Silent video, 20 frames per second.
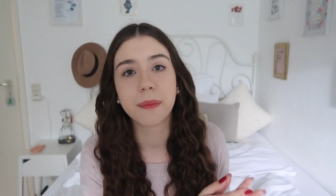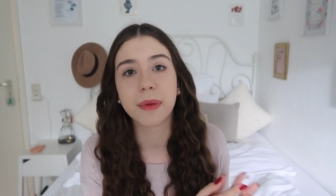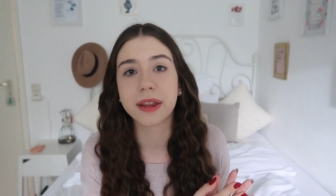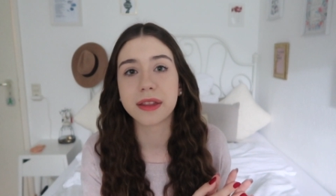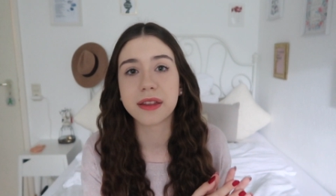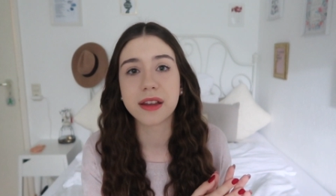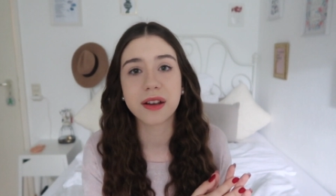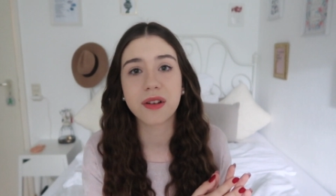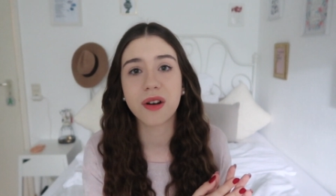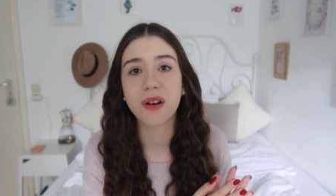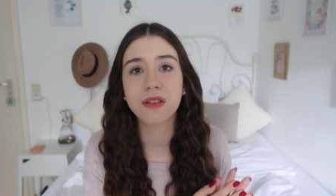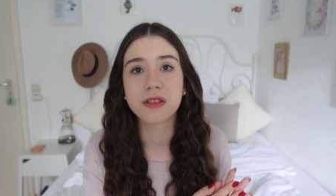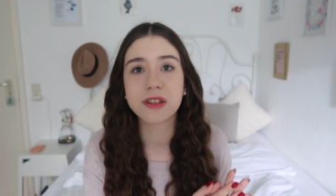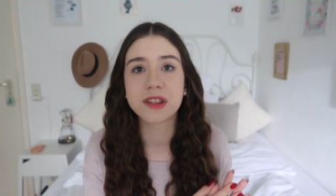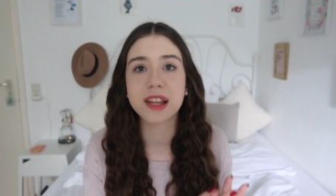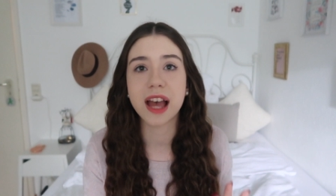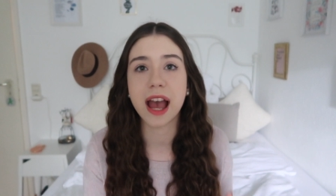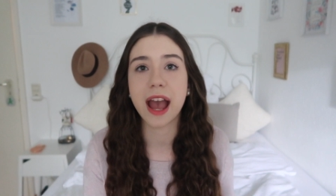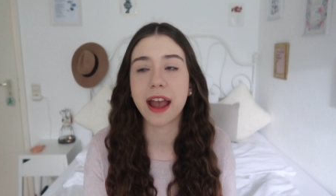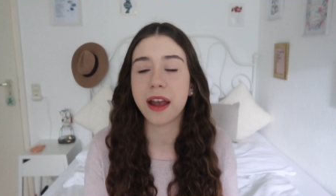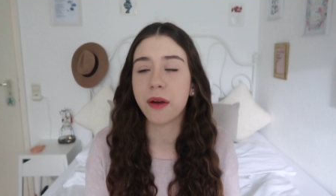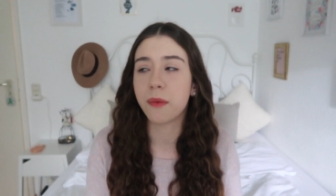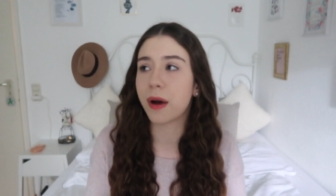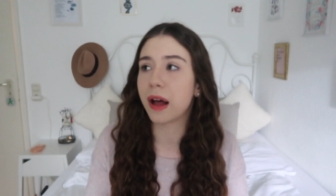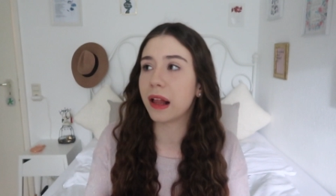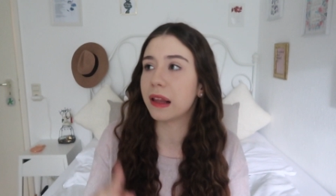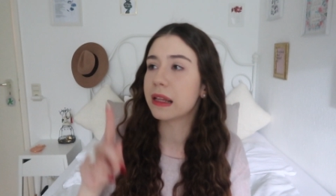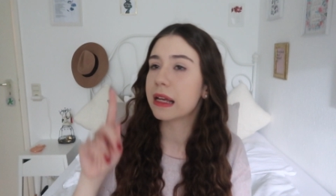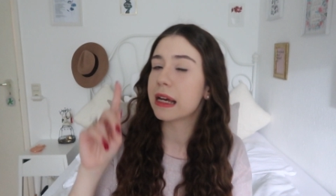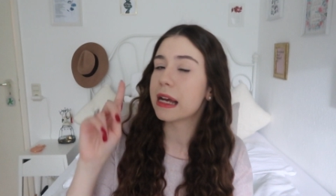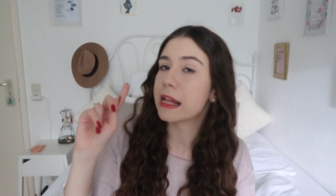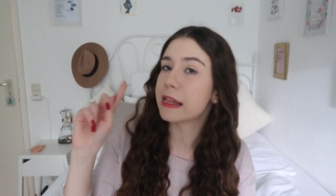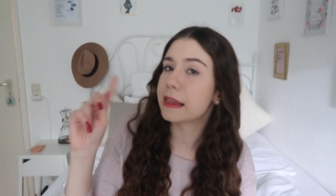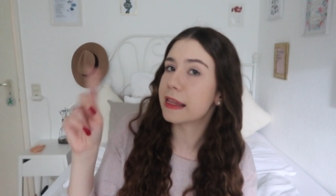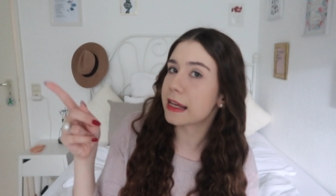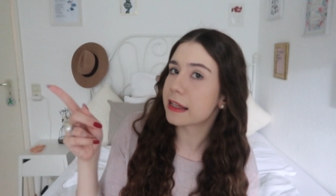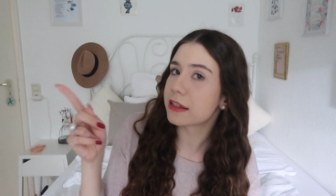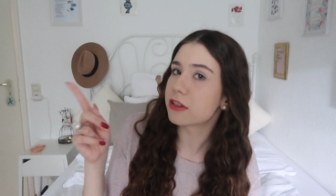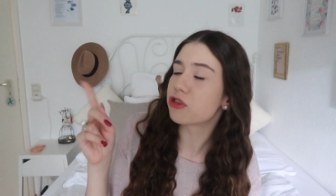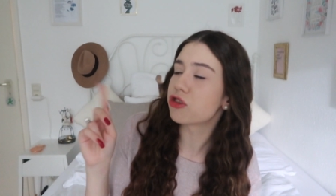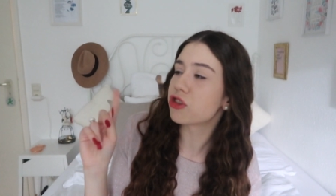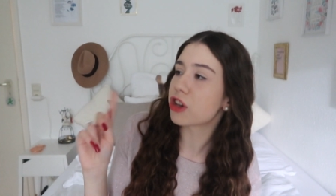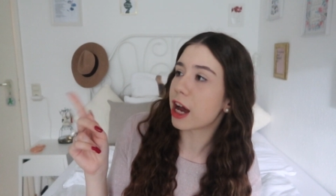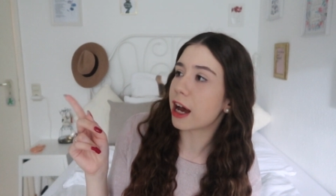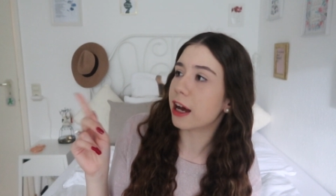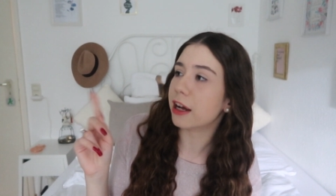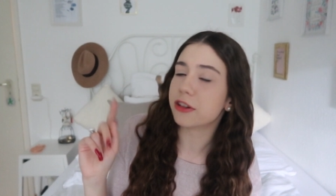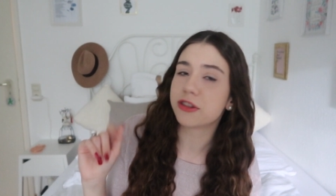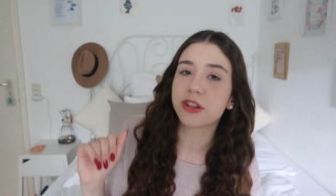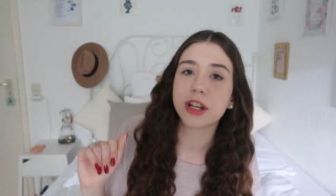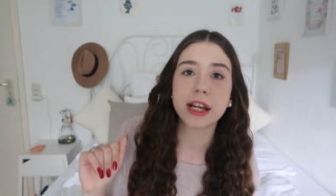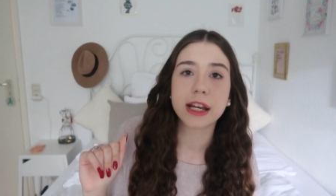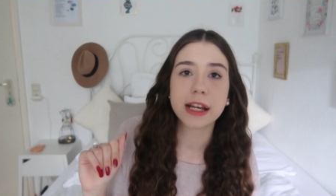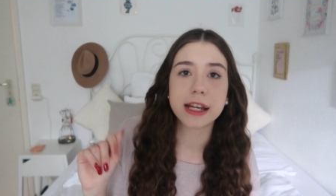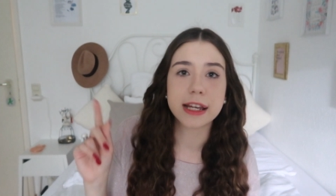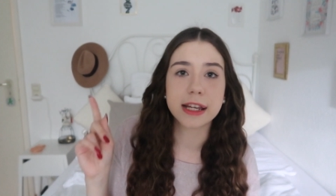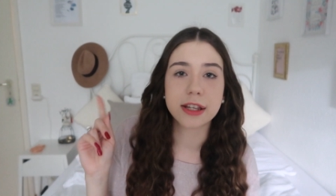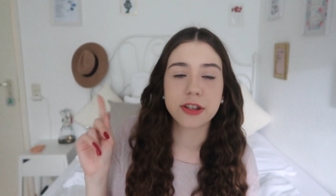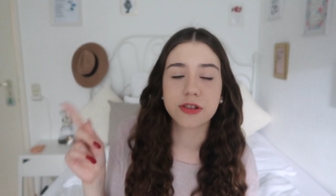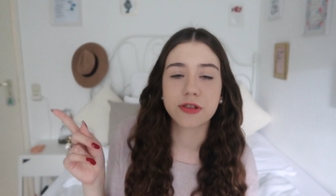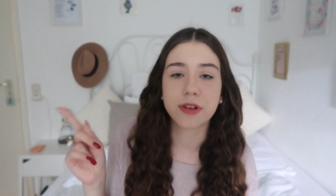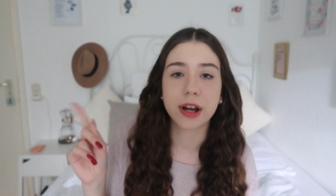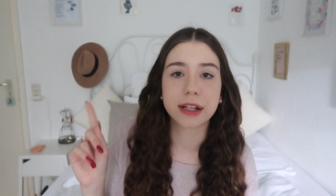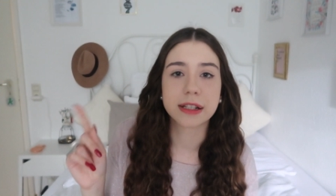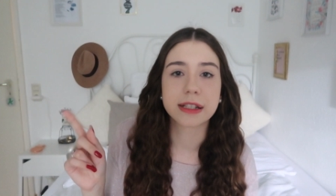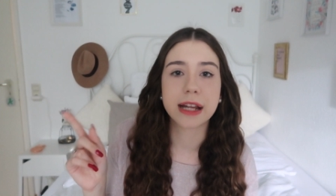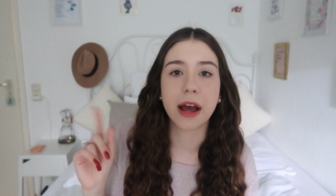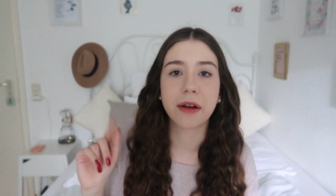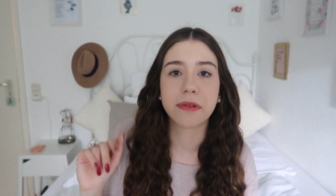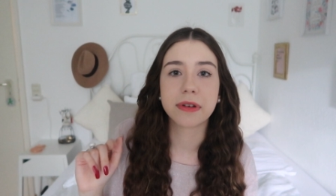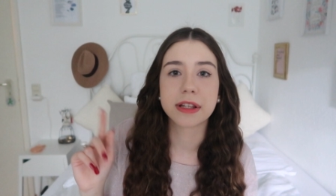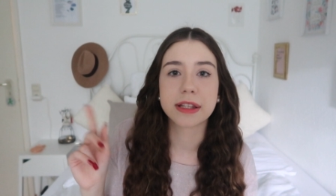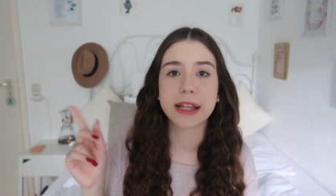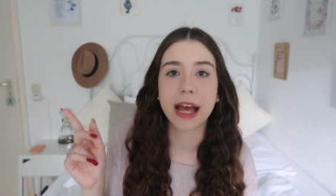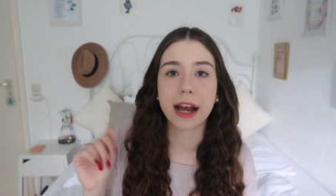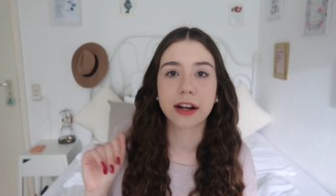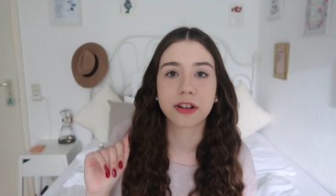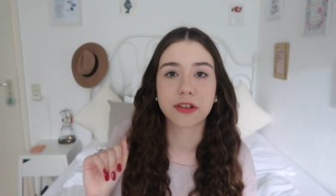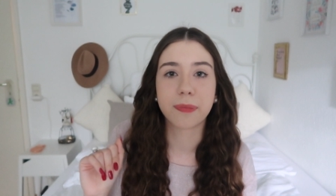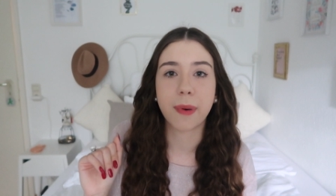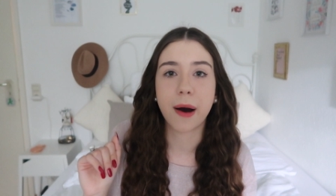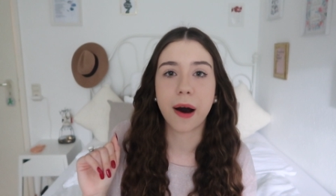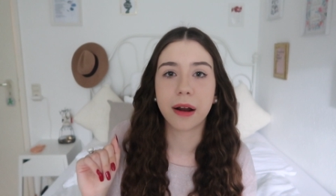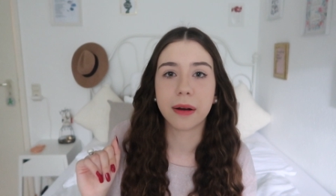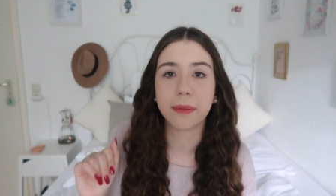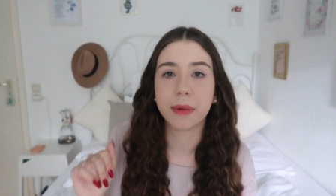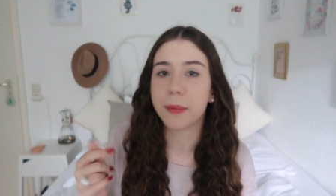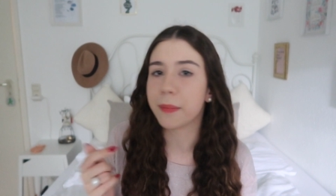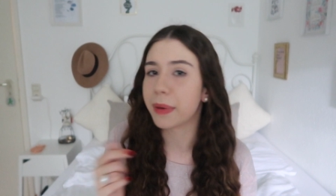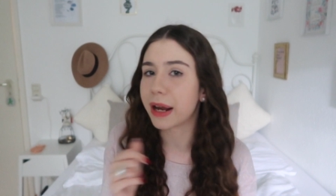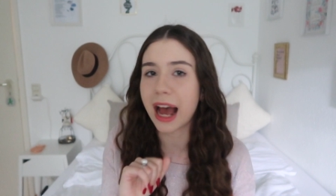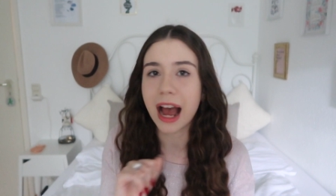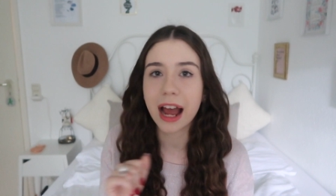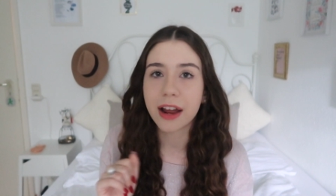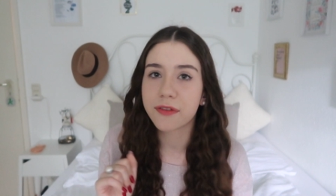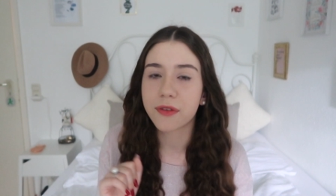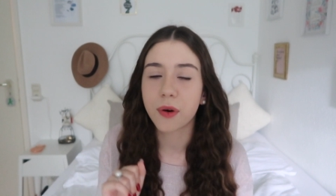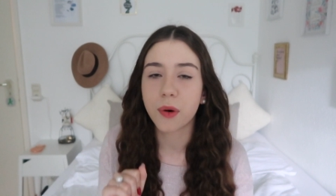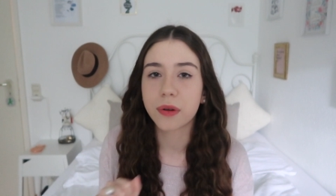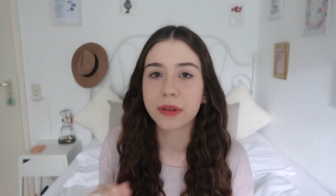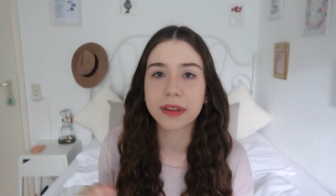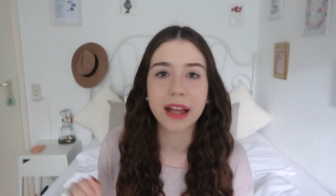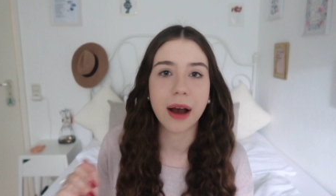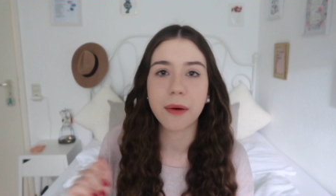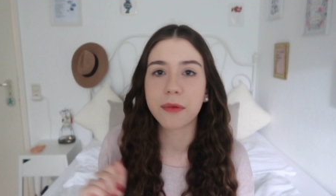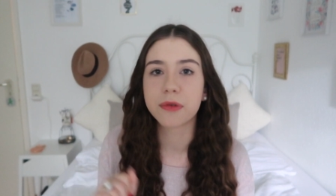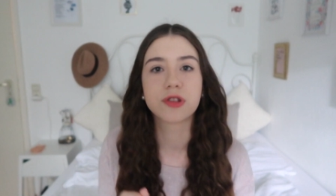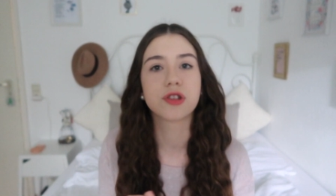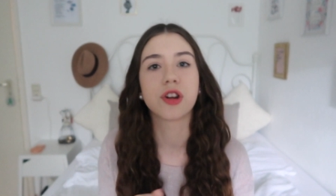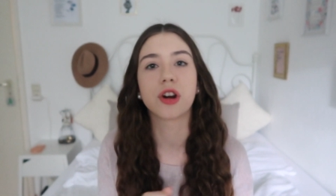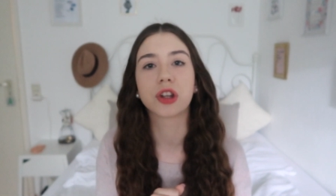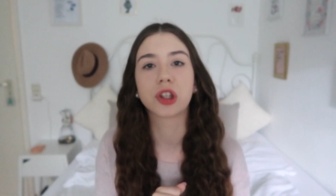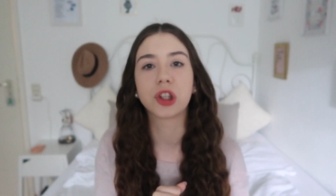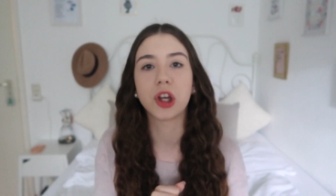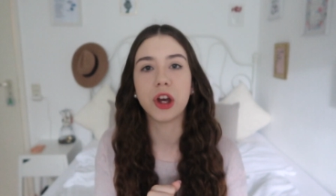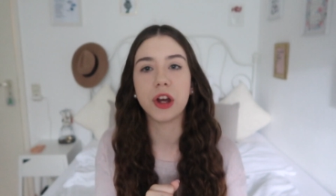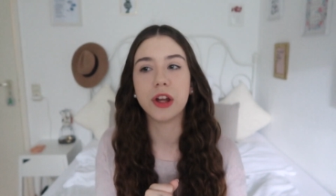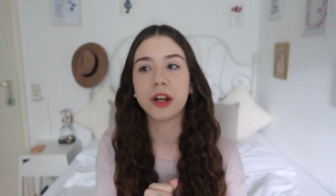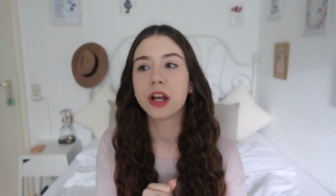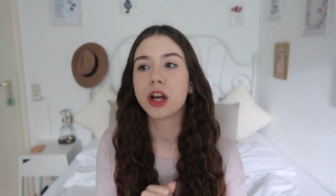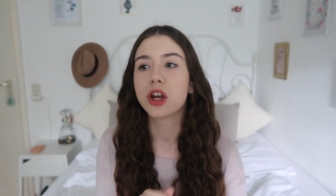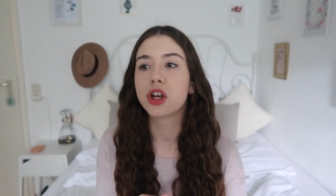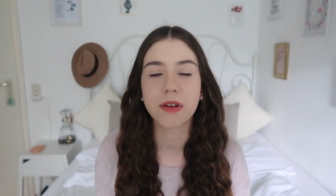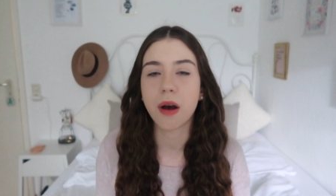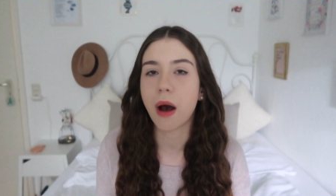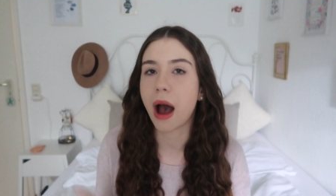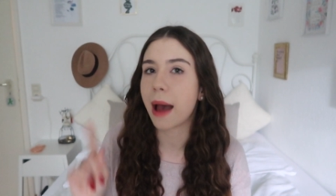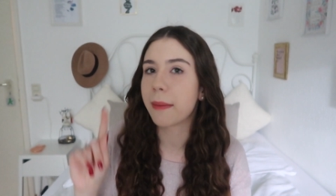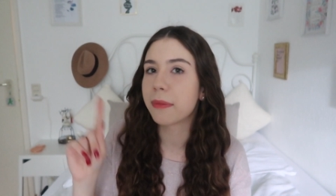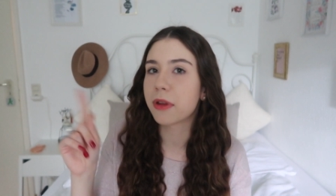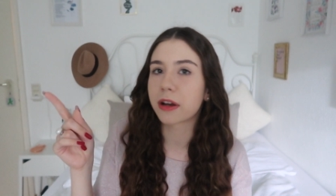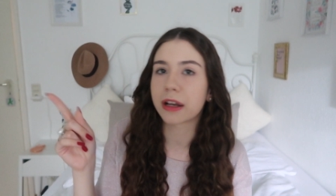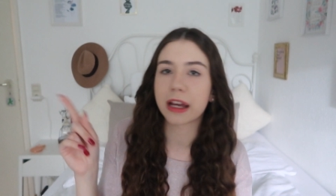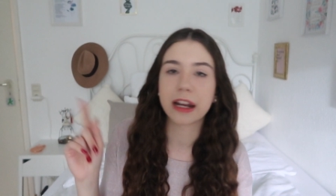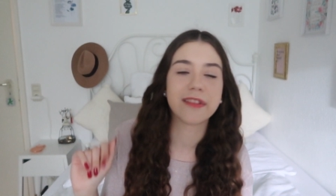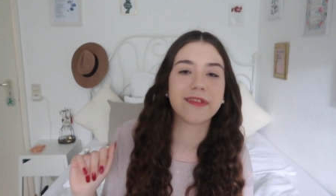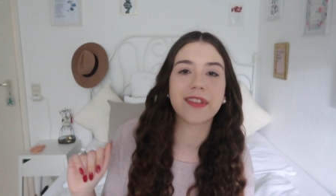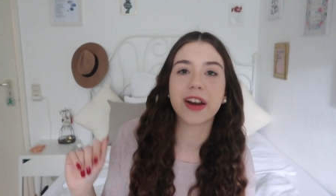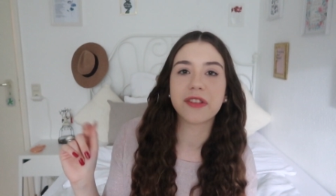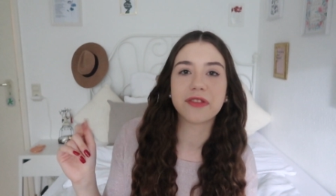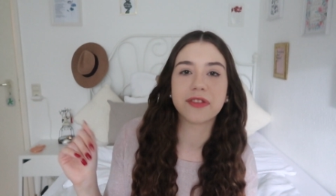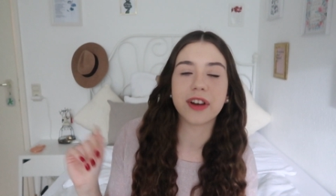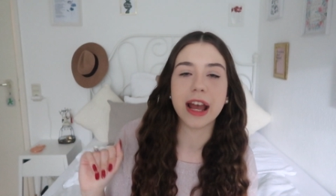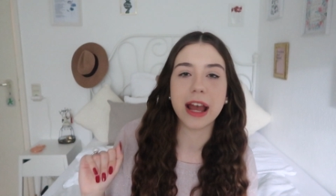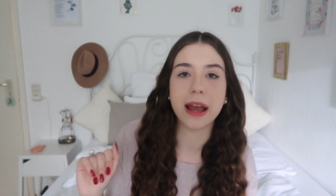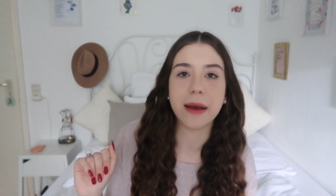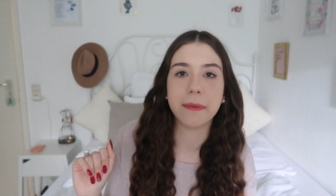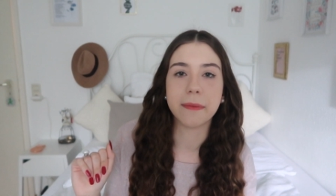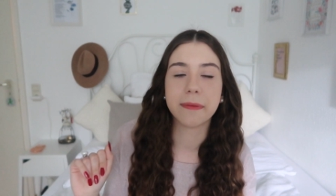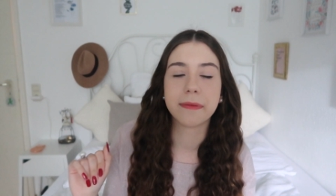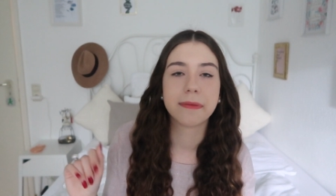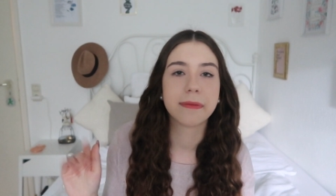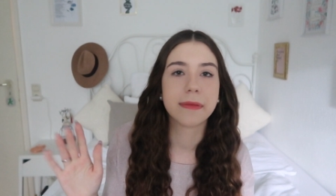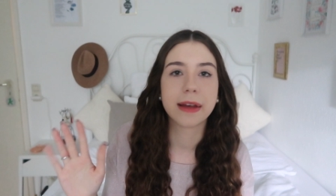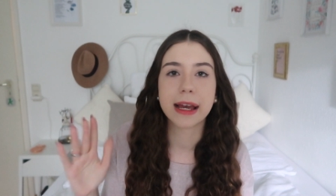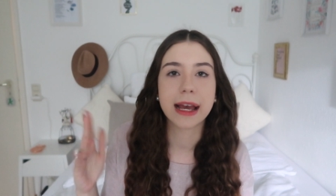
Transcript: But they can't say, well, this judge, he struck down this act of Parliament, but I thought that was not good, so I'm not going to vote for him.